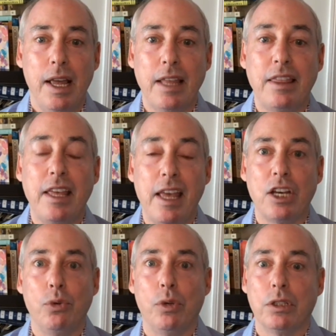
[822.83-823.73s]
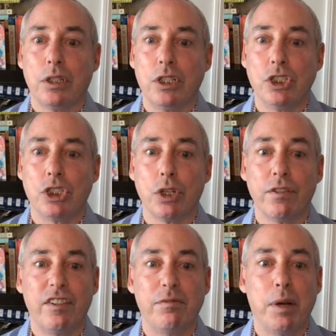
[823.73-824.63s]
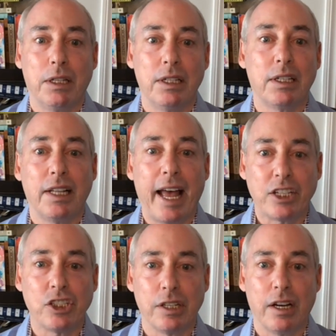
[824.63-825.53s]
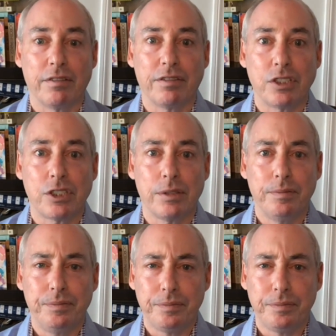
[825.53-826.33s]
at the annual Conservative Political Action Conference.